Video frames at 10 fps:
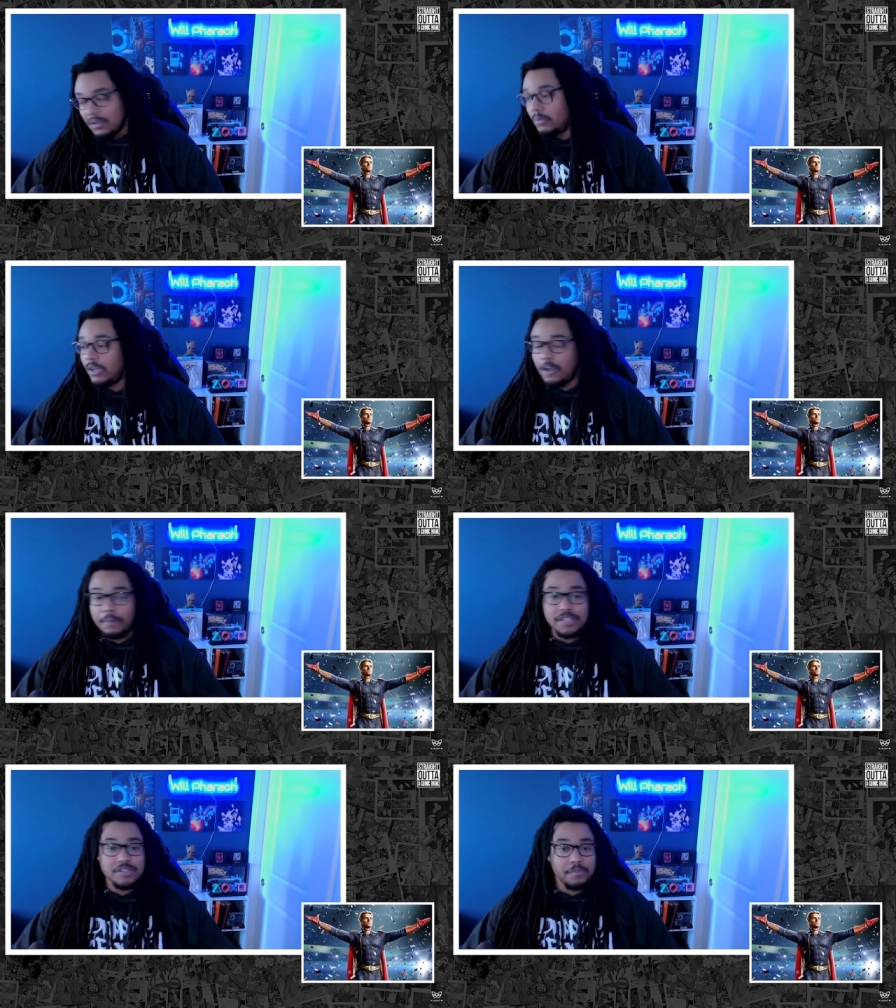We're going to
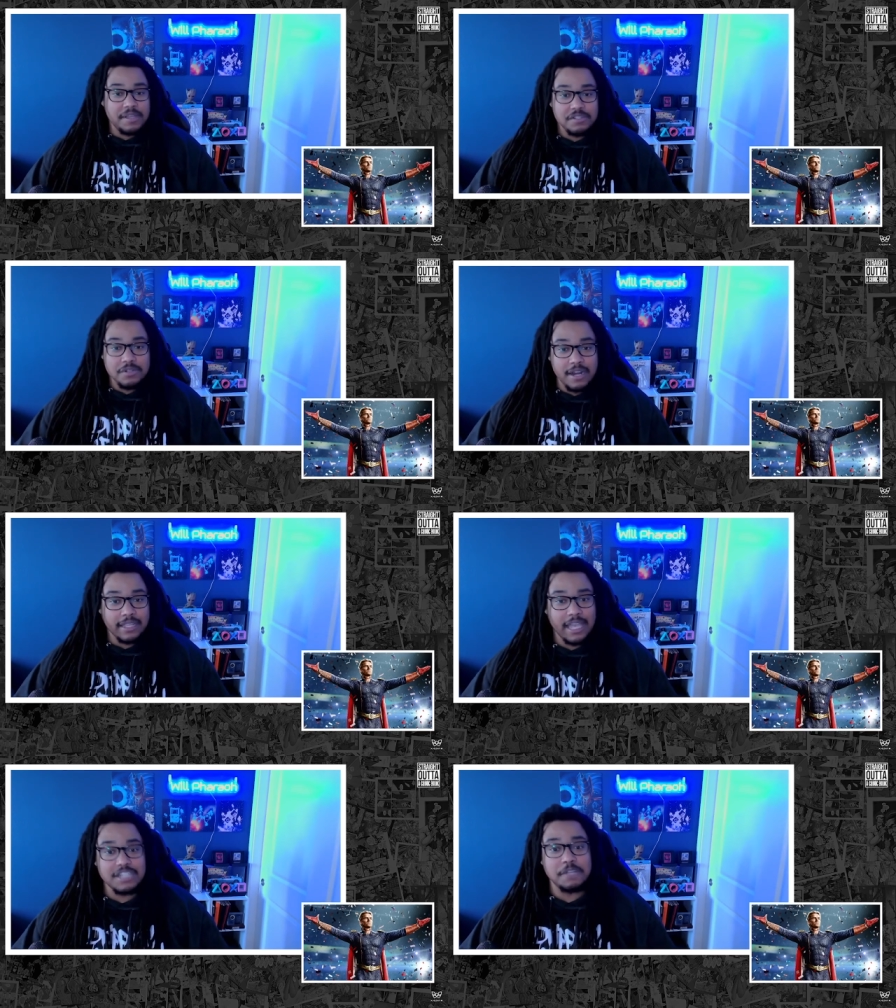be too busy trying to
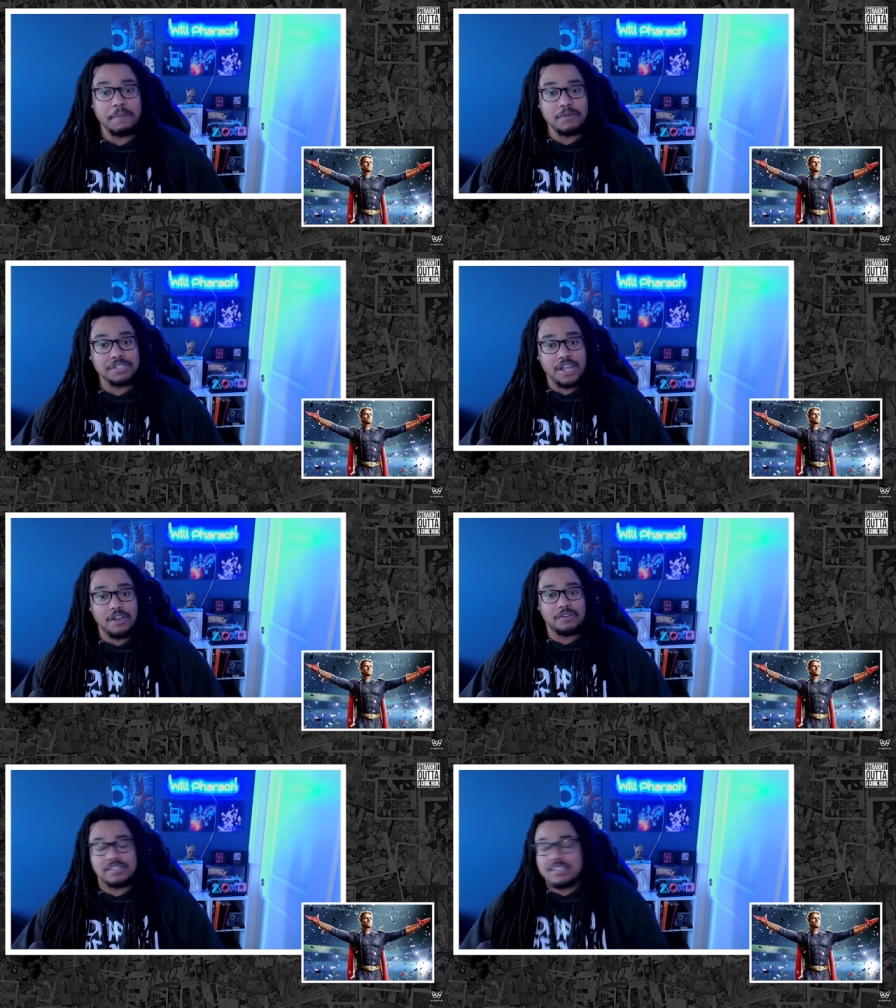catch up on
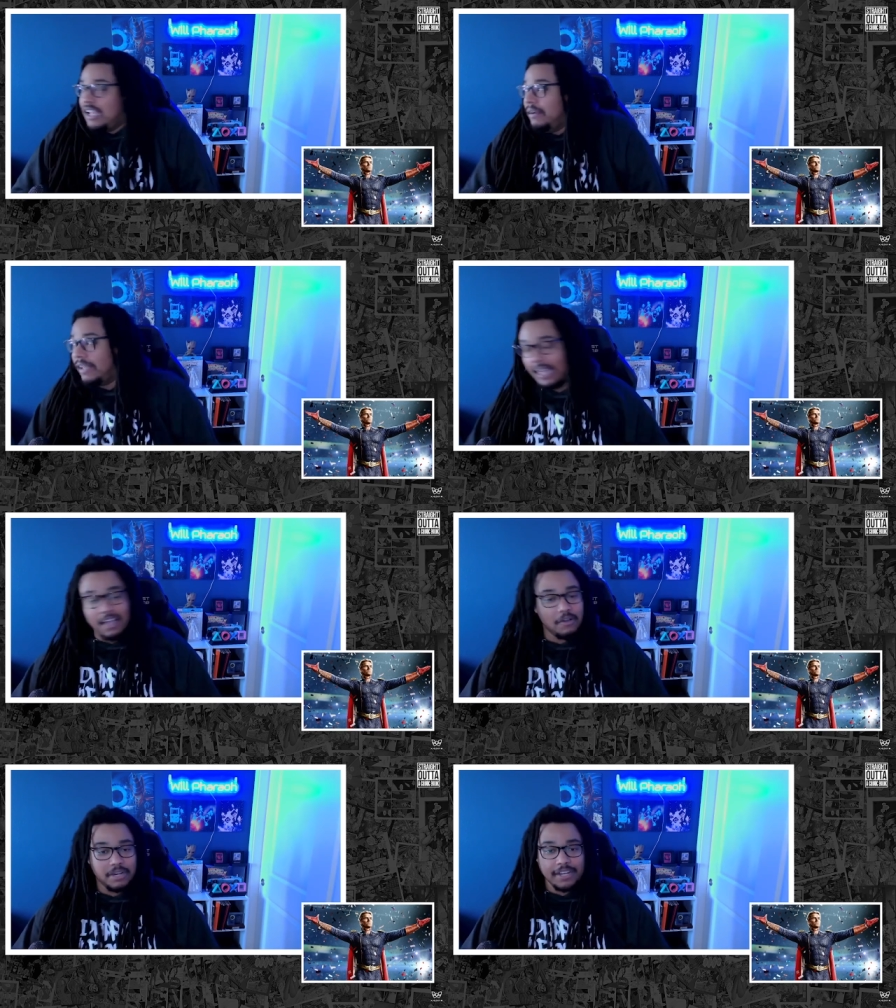shows. It's like, nigga, I
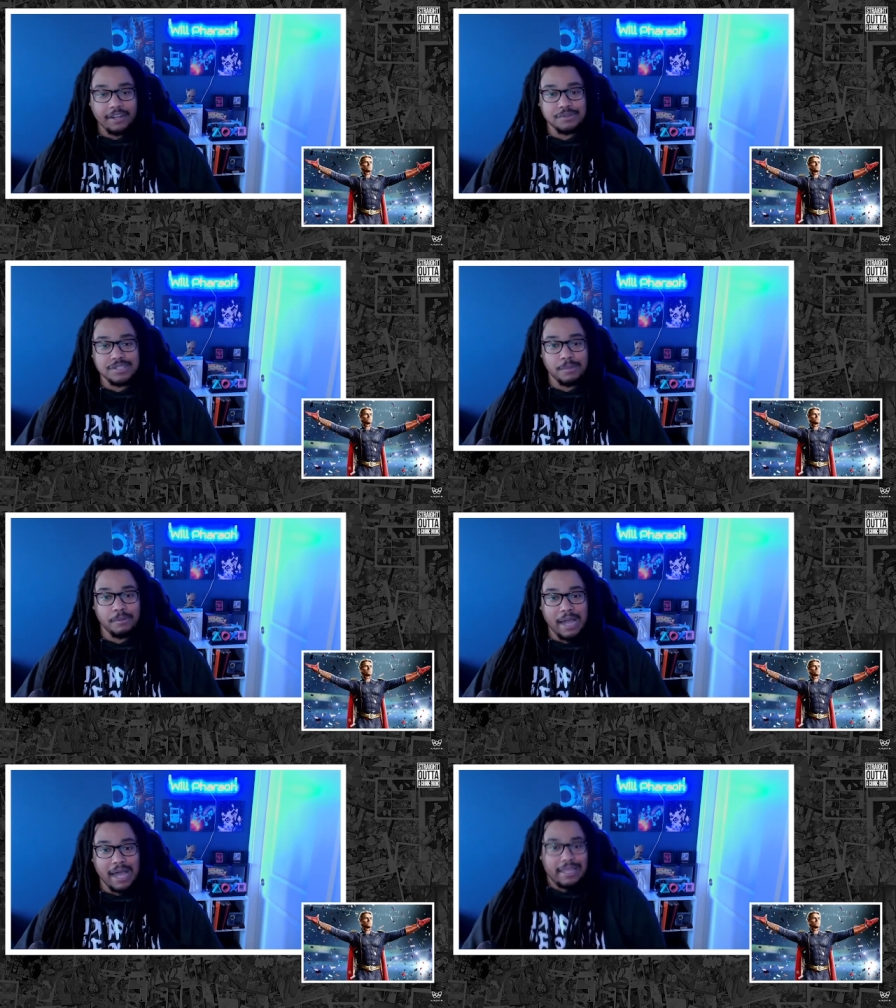don't need no summer
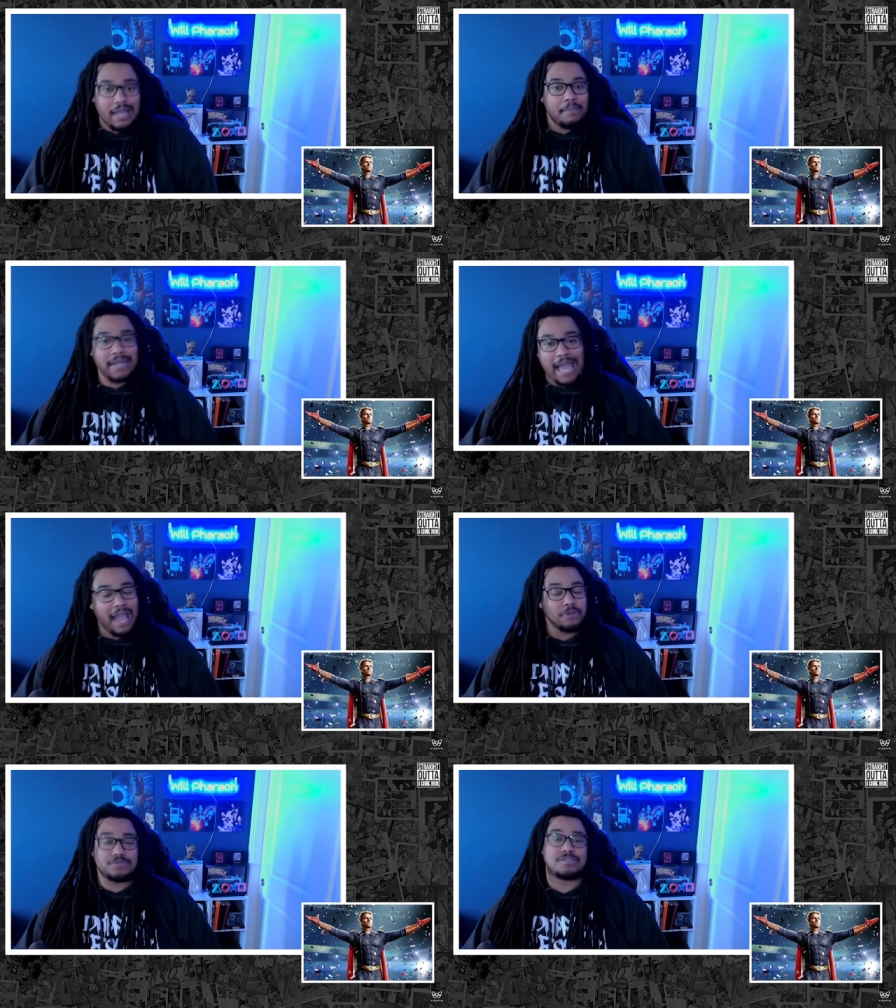body. I'm in the
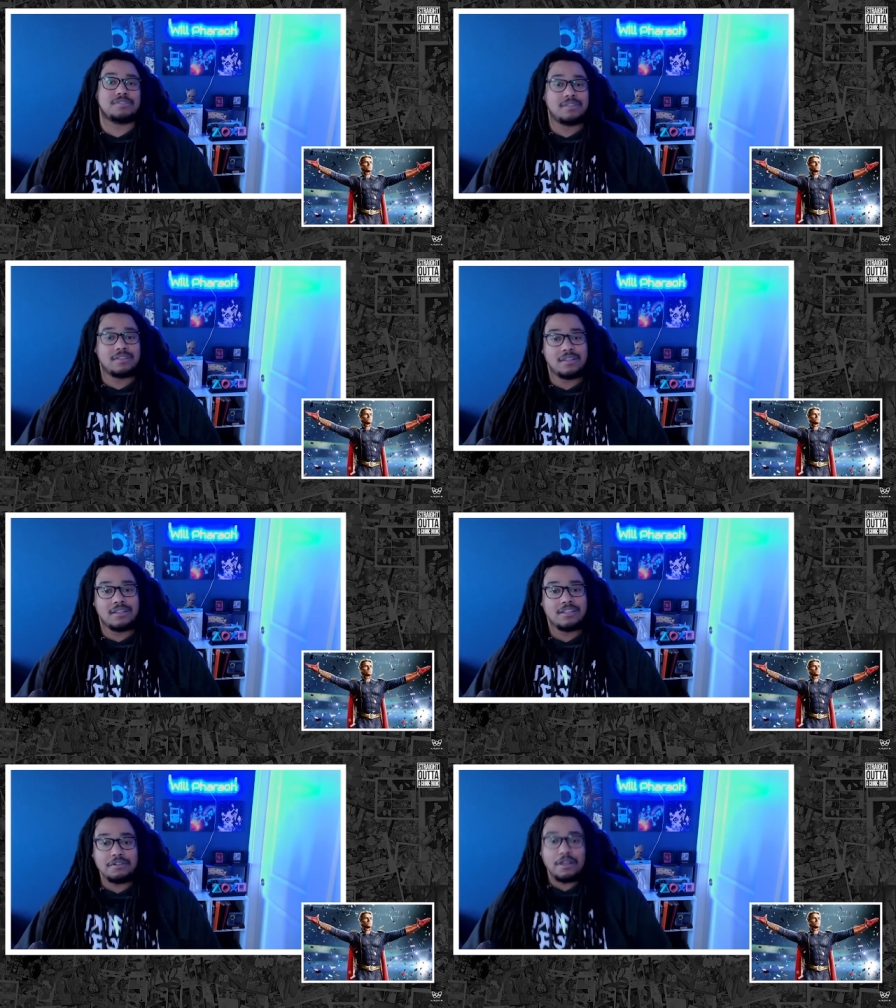house.
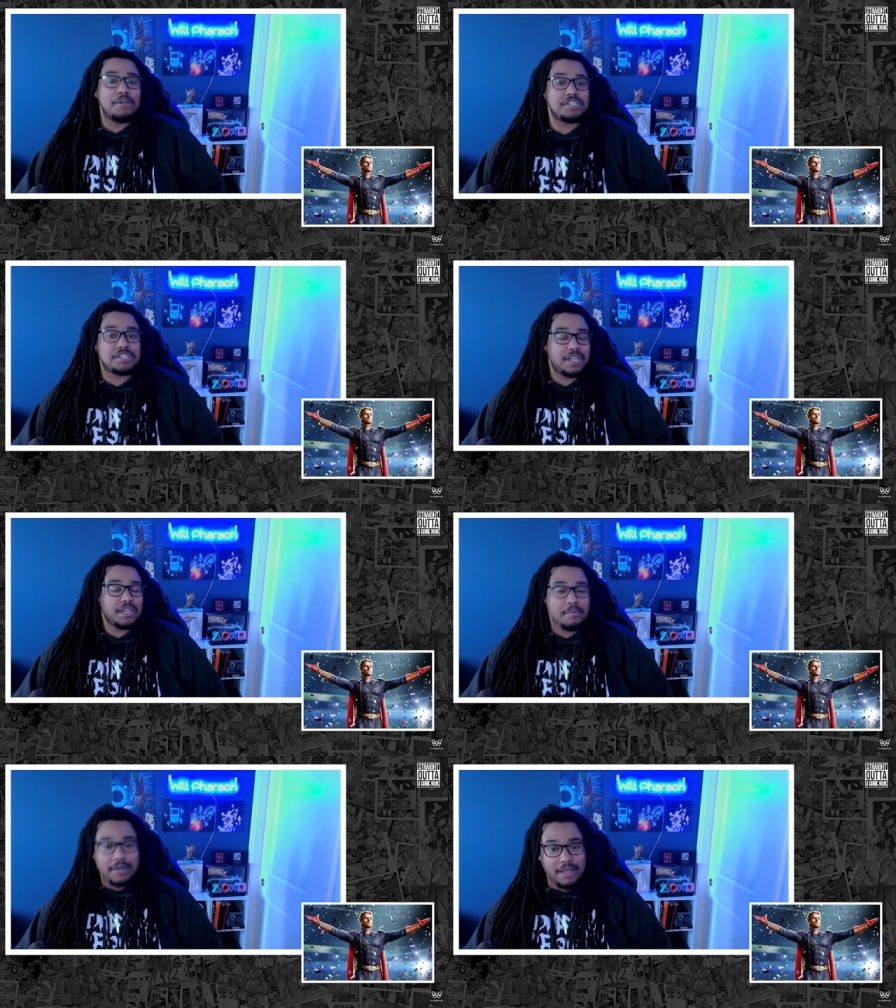You know how much shit
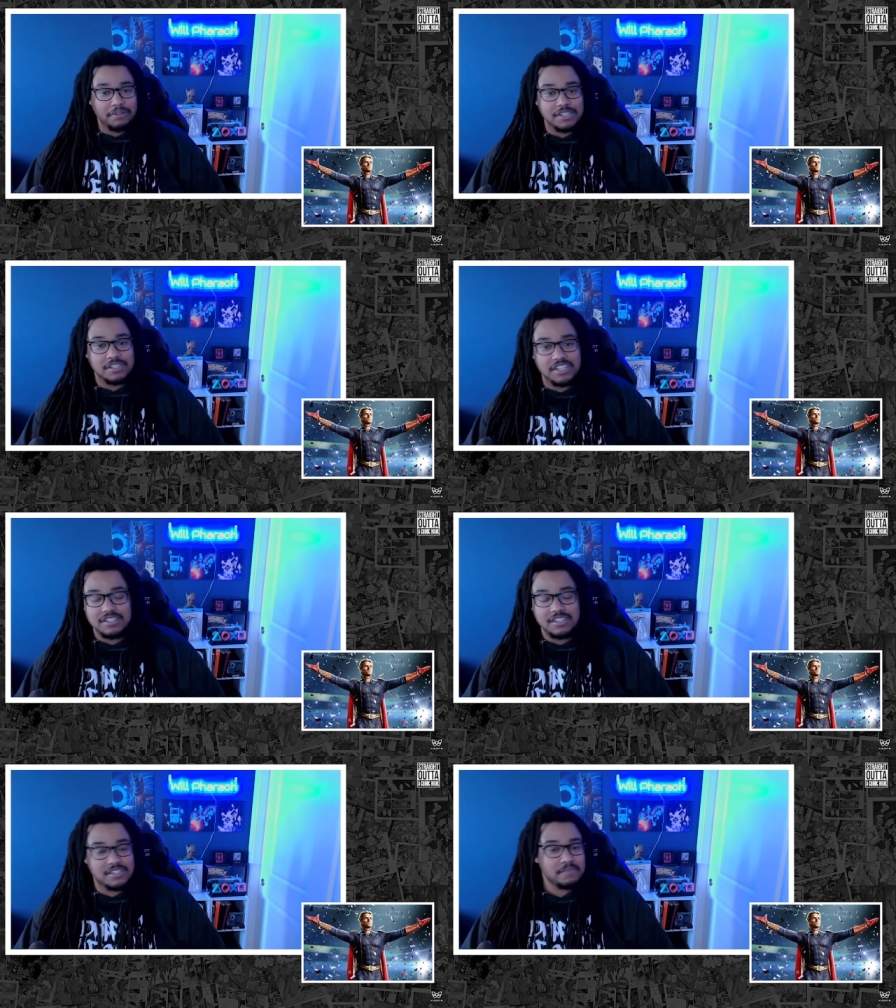coming out
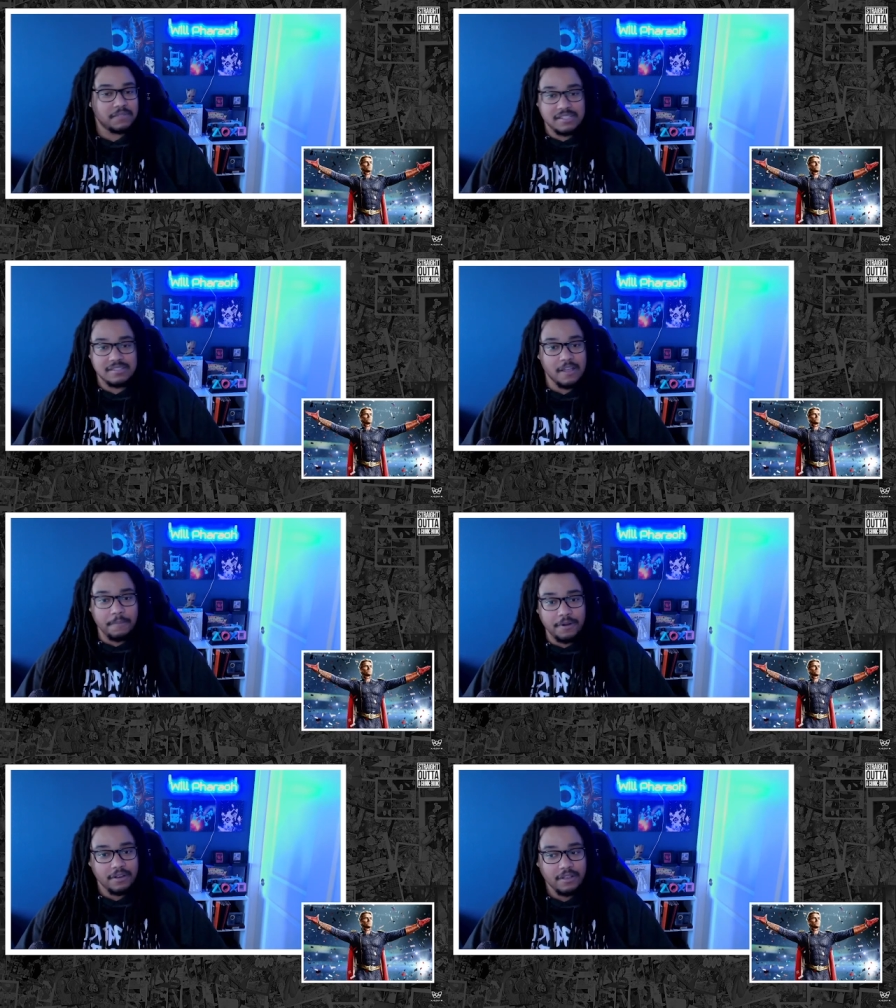this
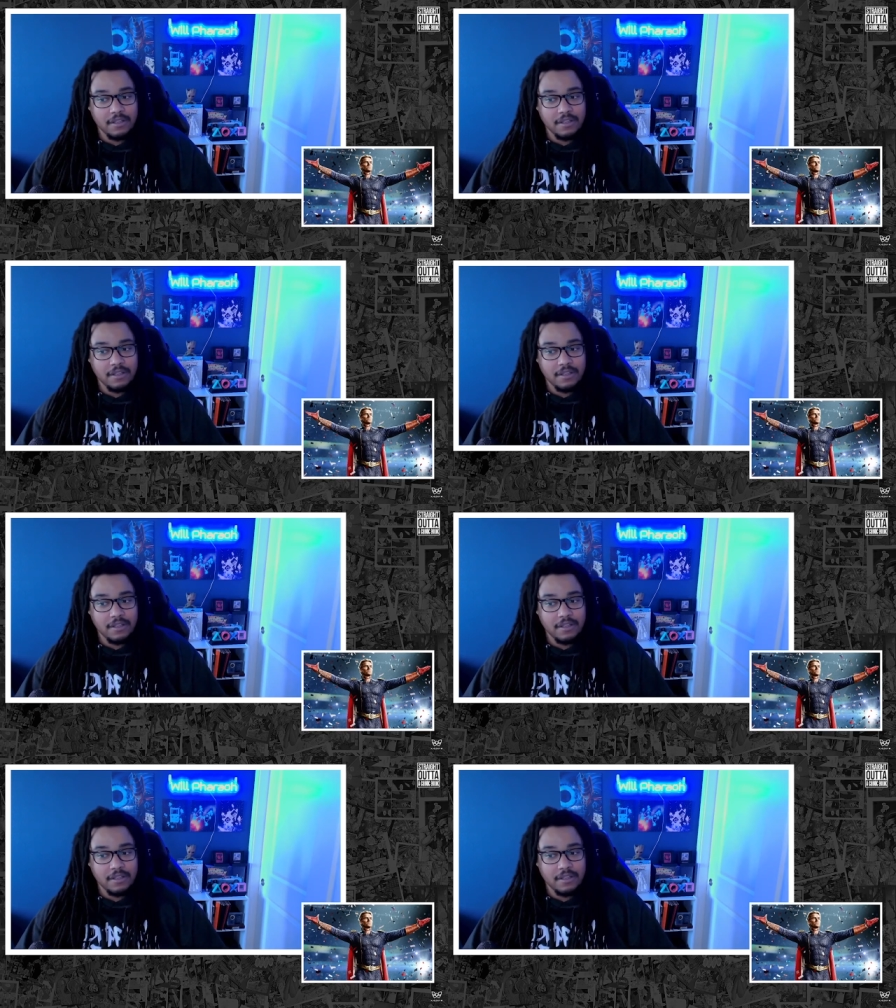summer?